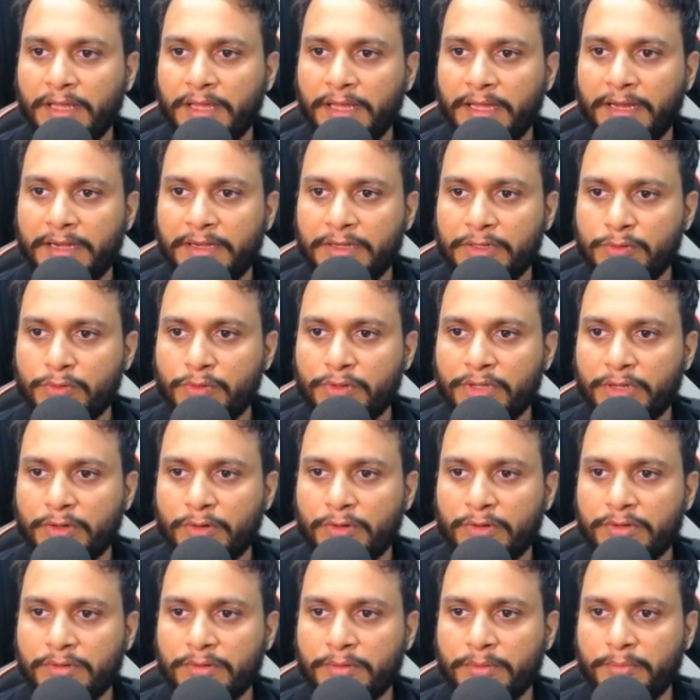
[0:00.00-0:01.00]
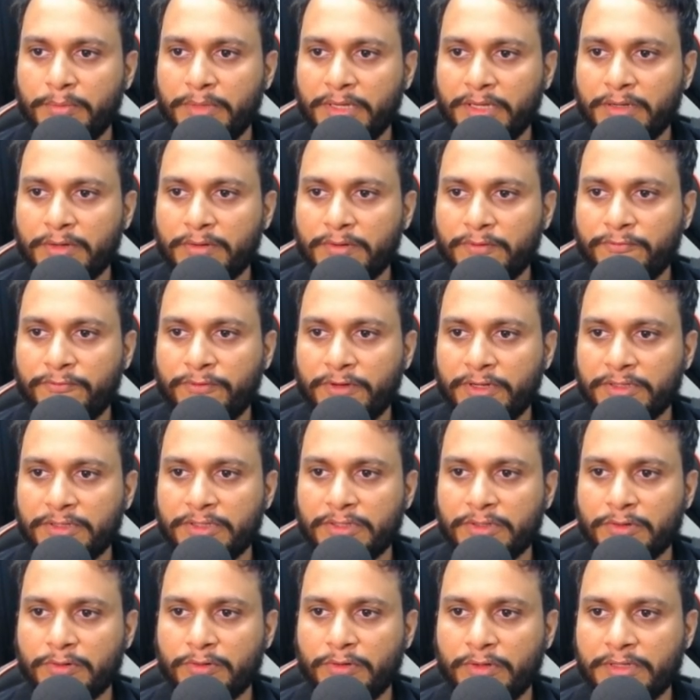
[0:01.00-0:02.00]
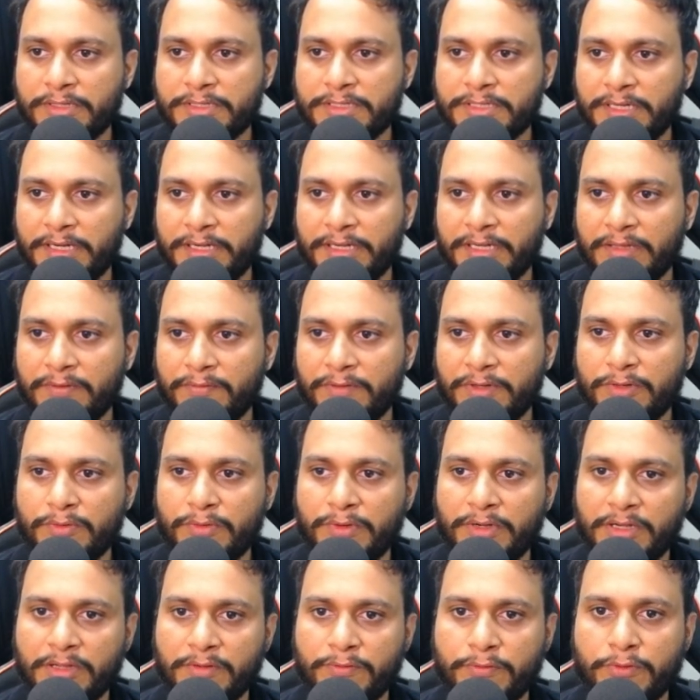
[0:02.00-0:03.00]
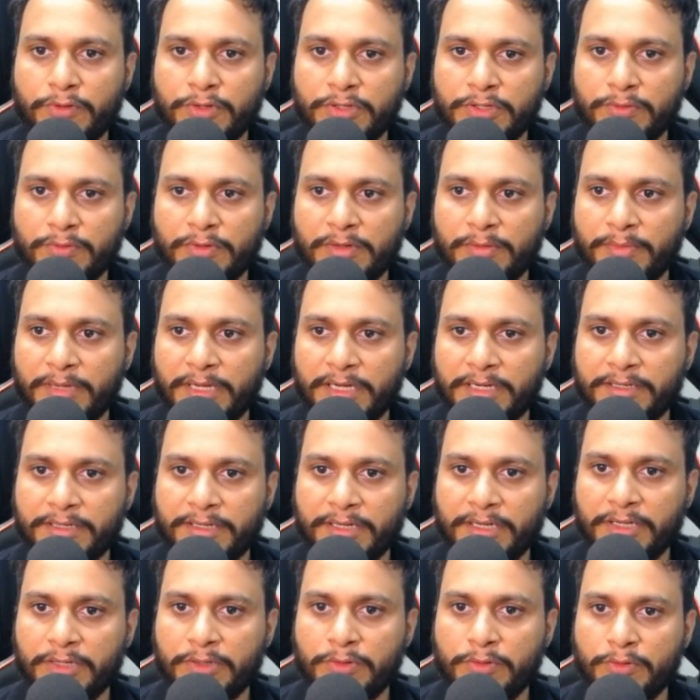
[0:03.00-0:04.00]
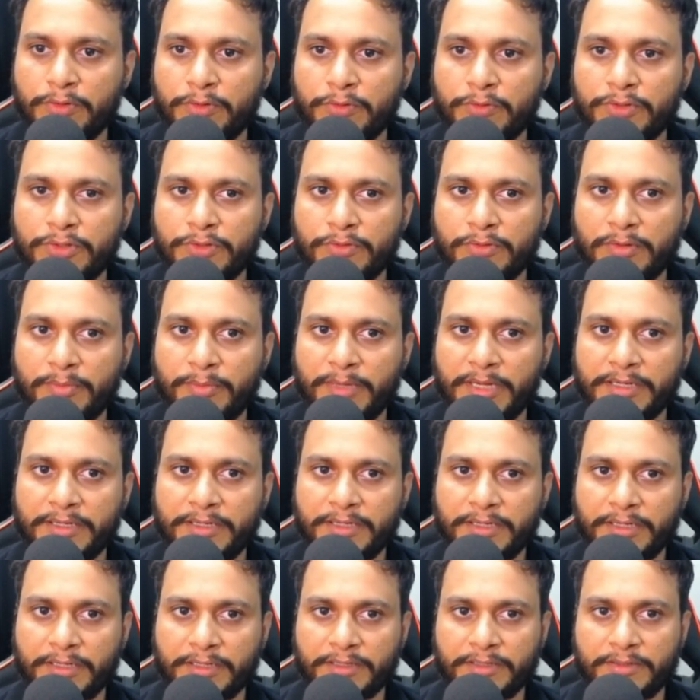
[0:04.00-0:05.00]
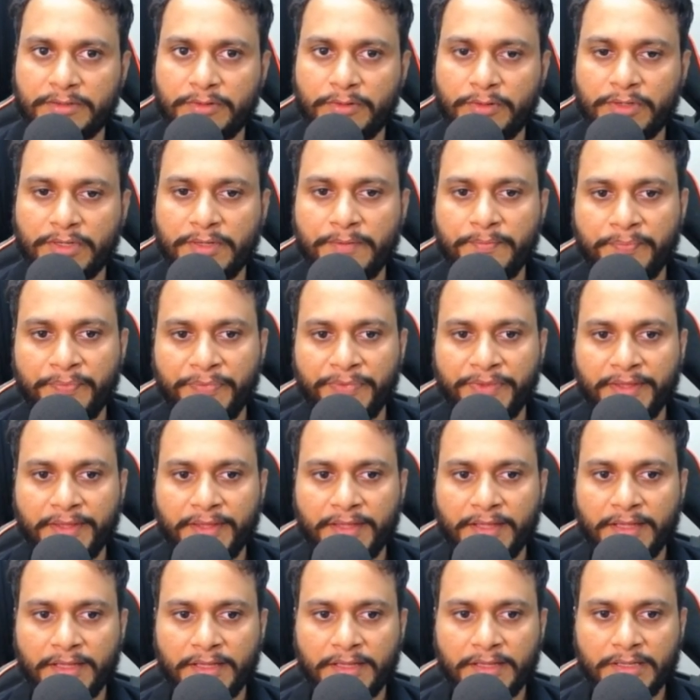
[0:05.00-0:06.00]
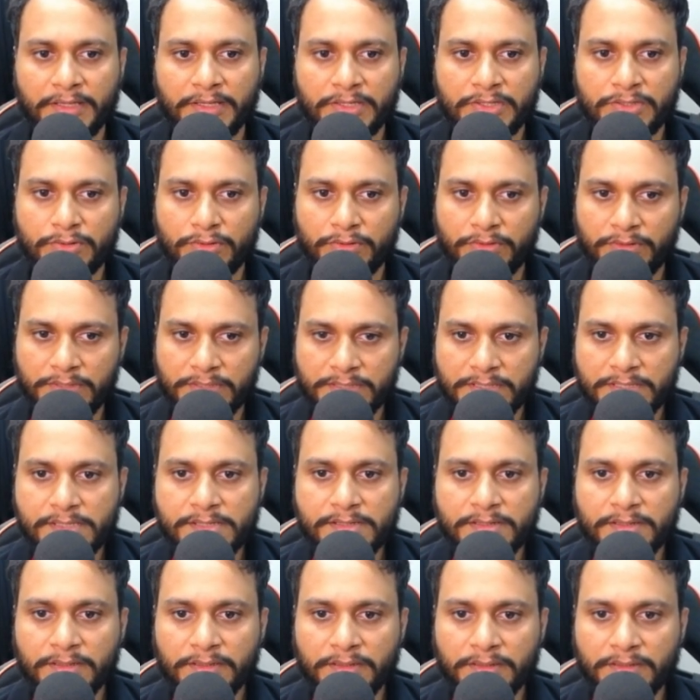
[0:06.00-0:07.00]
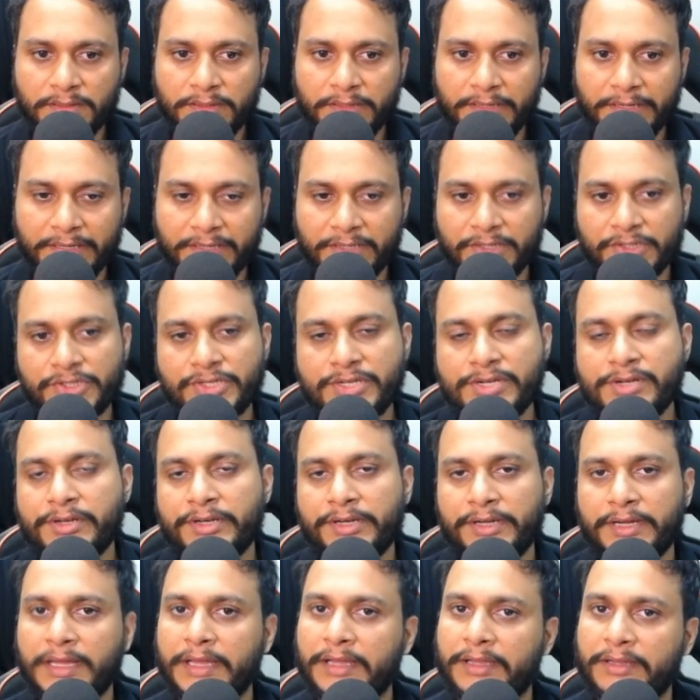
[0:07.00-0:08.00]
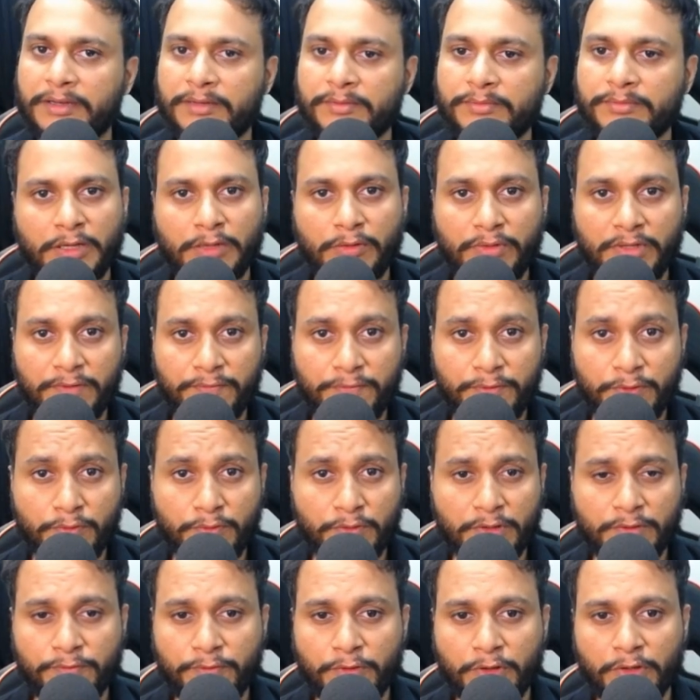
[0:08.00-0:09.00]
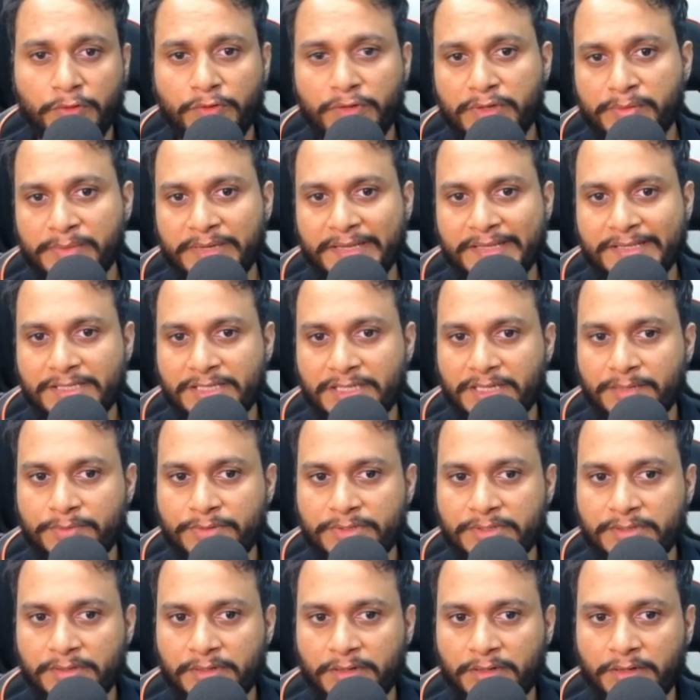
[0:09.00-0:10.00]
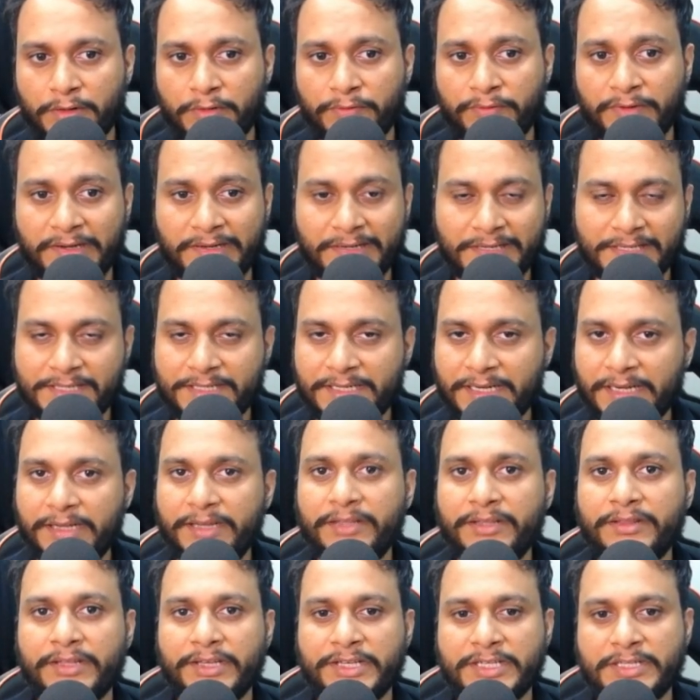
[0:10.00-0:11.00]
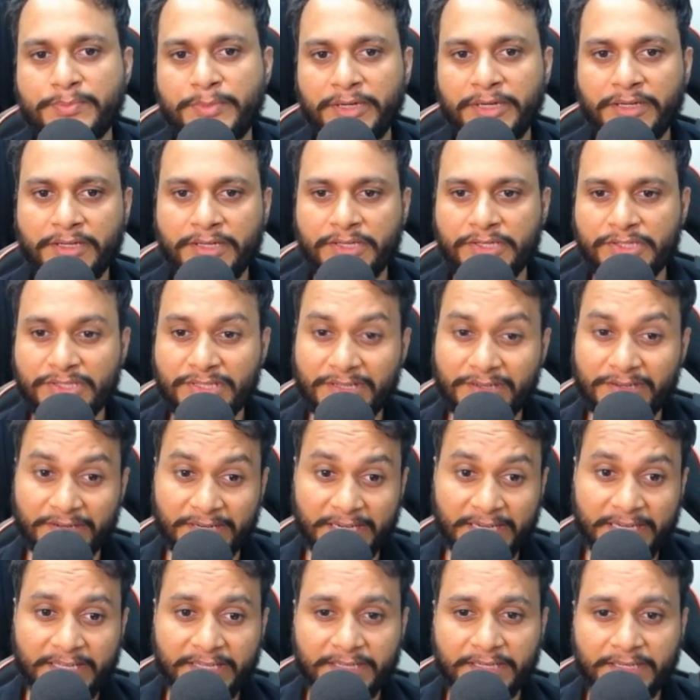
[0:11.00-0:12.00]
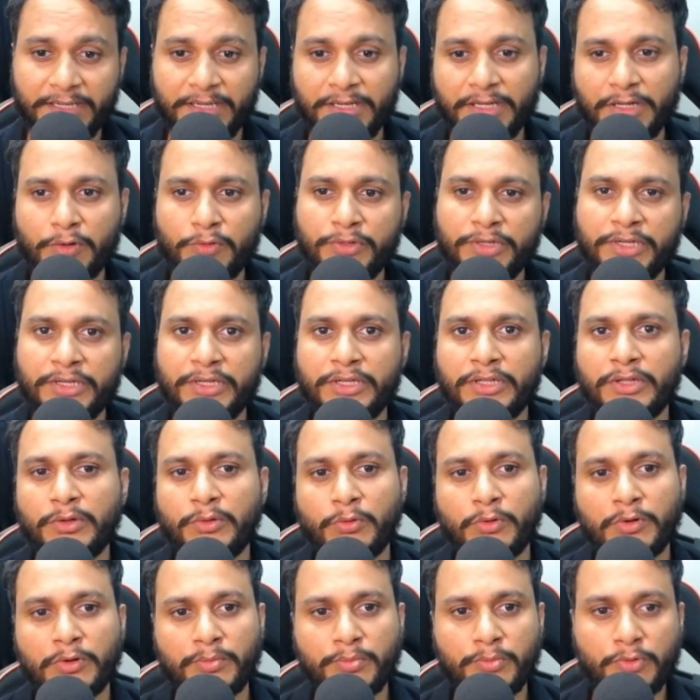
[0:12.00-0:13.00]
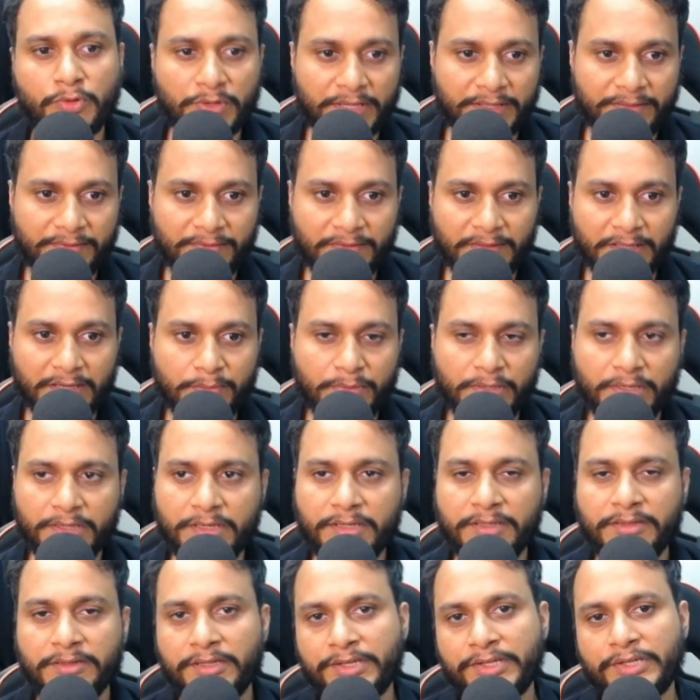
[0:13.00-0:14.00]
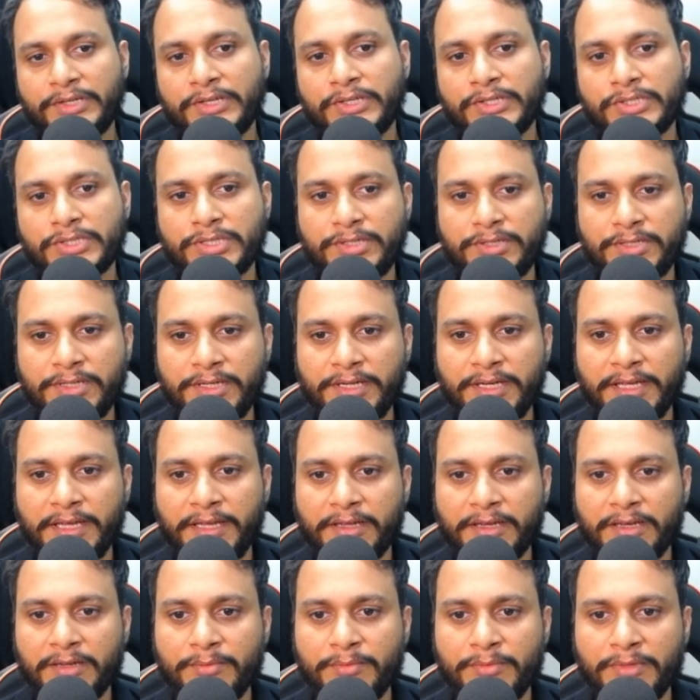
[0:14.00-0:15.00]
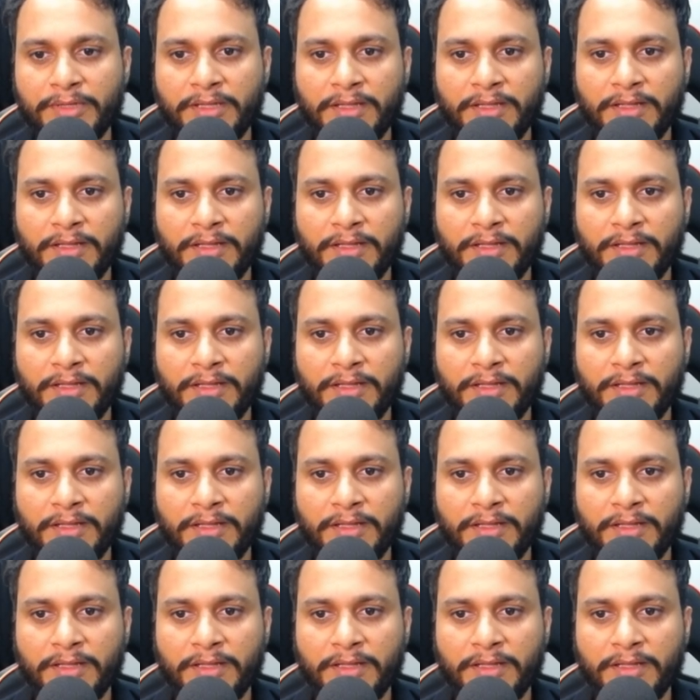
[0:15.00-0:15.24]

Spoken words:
and you cannot make further calls starting with 24. You will backtrack to 2, you will backtrack. Okay. So this is the recursion tree diagram. Now, if you were following my steps of understanding the expectation, writing it down in the notebook, and then making the recursion tree diagram,